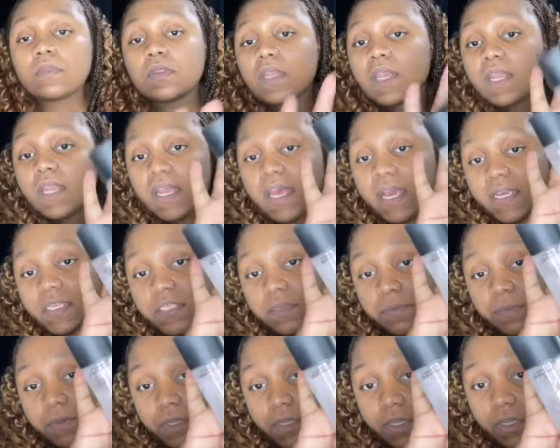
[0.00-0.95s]
next, I'm
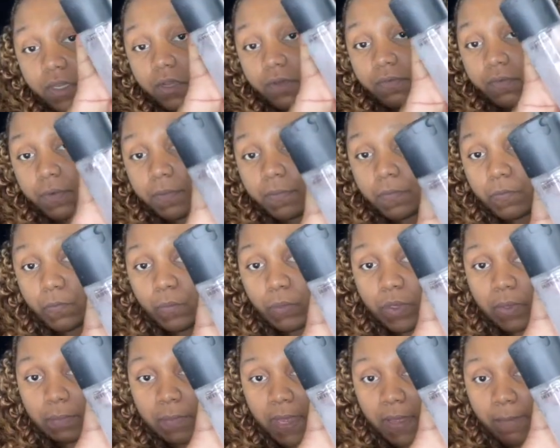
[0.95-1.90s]
going to go in with
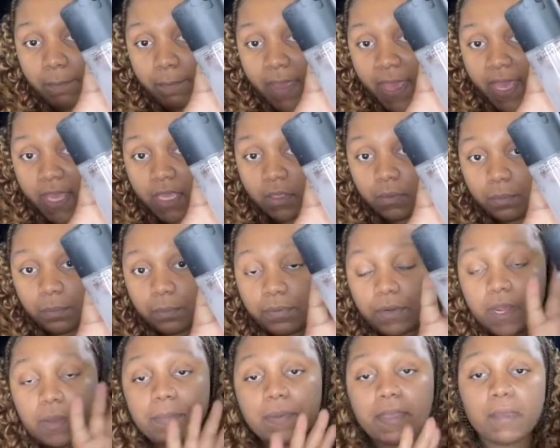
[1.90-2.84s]
my MAC
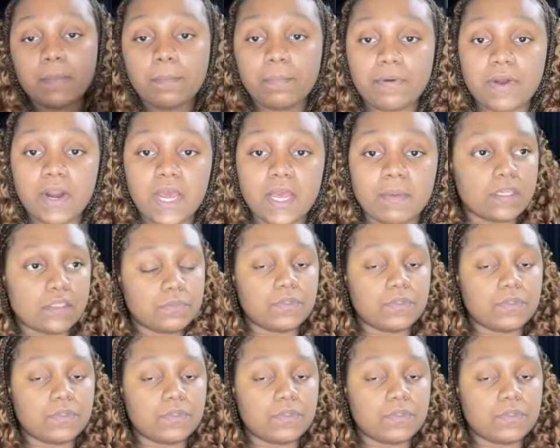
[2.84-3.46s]
Prep+Prime.